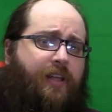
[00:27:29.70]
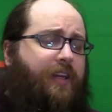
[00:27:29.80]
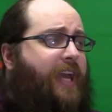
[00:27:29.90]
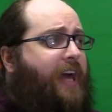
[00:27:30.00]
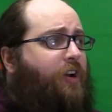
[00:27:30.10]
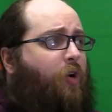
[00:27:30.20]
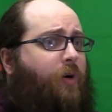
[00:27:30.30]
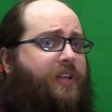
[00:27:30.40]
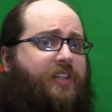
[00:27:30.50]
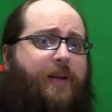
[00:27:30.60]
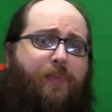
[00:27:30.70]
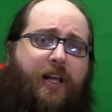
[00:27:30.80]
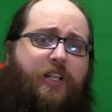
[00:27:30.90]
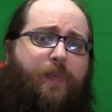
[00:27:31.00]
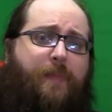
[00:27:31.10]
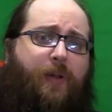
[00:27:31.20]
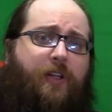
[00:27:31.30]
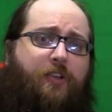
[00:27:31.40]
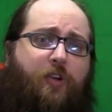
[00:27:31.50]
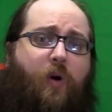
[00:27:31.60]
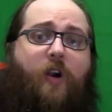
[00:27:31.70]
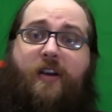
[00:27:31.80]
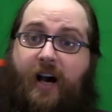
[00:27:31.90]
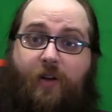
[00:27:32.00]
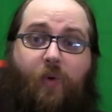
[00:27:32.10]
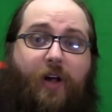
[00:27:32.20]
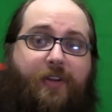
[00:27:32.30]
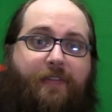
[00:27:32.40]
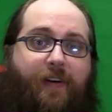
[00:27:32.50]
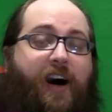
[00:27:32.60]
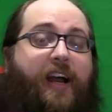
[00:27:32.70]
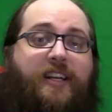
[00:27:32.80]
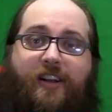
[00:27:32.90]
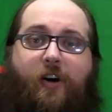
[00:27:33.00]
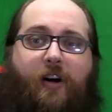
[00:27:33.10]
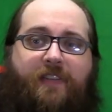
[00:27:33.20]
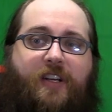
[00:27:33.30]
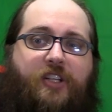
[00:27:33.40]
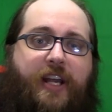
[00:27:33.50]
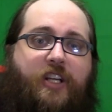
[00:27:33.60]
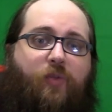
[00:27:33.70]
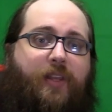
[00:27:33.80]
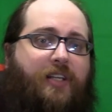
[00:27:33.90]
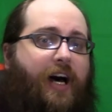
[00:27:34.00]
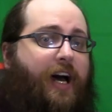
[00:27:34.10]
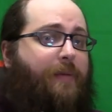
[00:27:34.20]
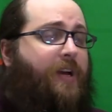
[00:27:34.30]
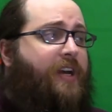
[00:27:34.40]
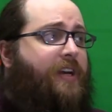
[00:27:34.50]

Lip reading: The categories they place people into are not well-defined and often change with time.